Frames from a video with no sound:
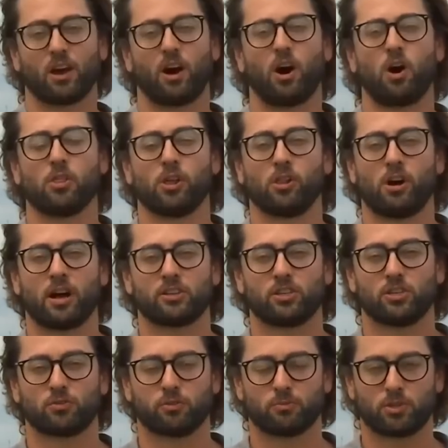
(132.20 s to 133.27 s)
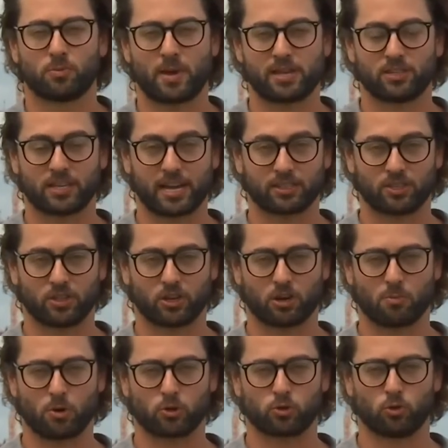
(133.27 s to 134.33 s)
All the launches from SpaceX and the
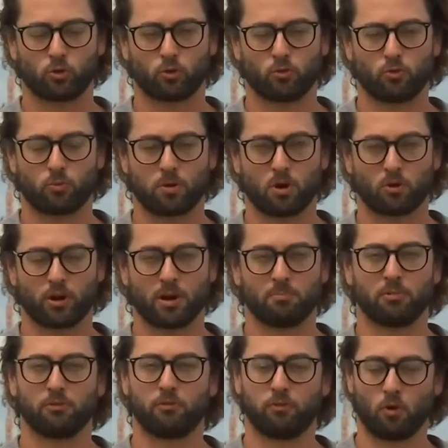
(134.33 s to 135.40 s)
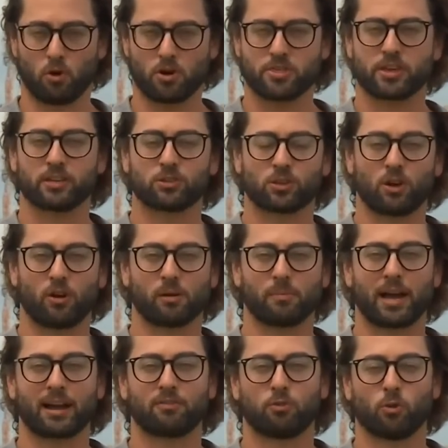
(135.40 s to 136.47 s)
commercial crew program before this, going
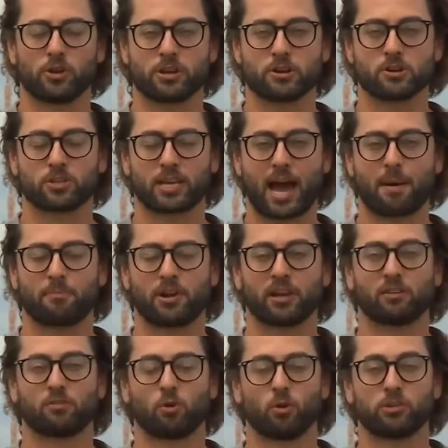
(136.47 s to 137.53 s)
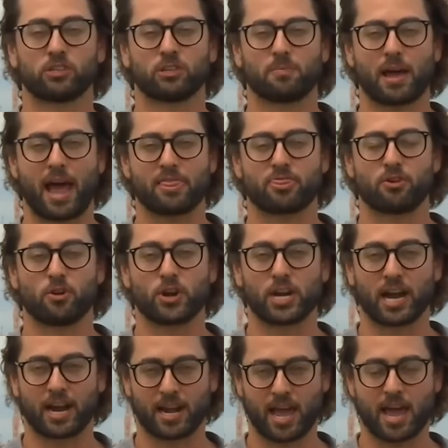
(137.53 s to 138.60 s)
back four years, happening, of course, at Pad
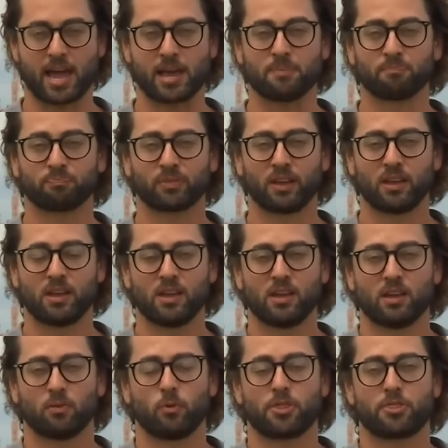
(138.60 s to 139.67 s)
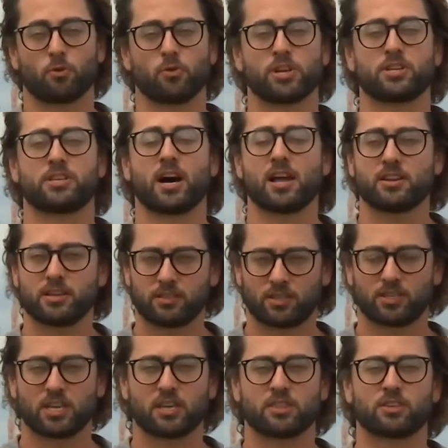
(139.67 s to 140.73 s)
thirty-nine A. With the
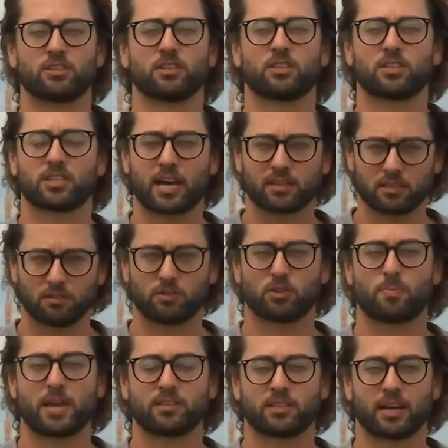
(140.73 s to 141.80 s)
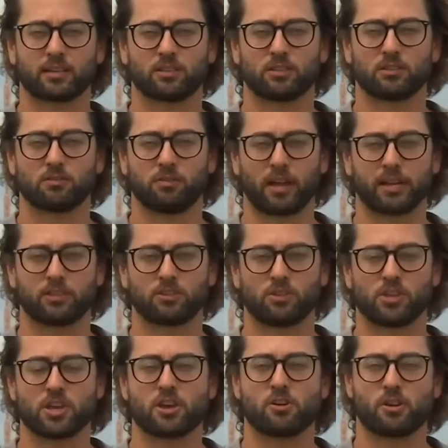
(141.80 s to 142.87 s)
redundancy and the success of SpaceX's flights to
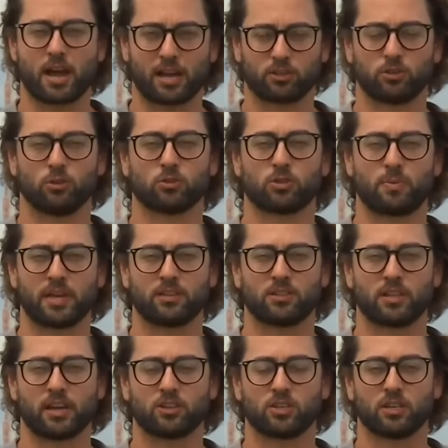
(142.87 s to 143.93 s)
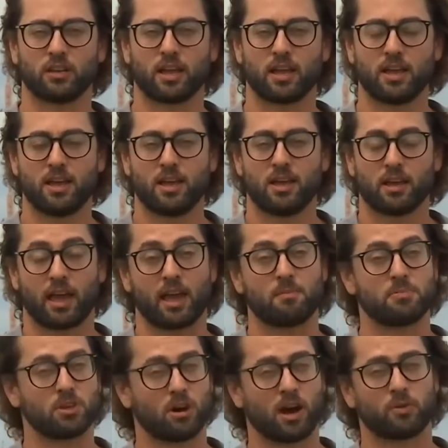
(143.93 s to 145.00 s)
the International Space Station and
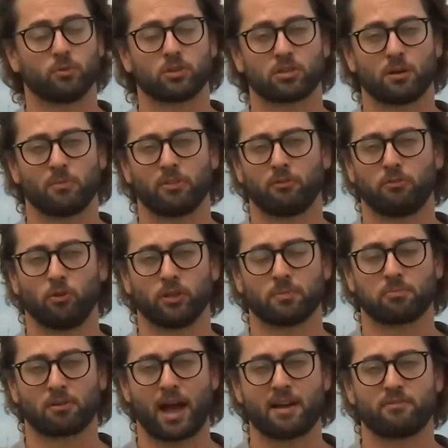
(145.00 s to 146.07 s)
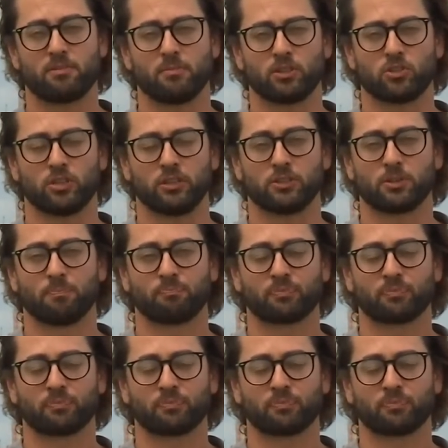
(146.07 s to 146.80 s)
beyond with some of the fully private missions,